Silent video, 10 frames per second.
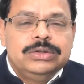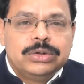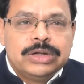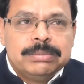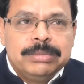
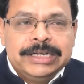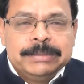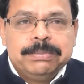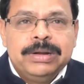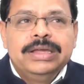You can
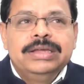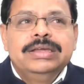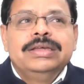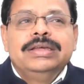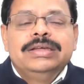
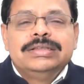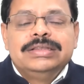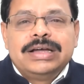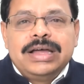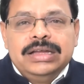multiply
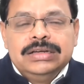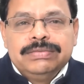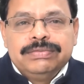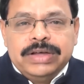the kind of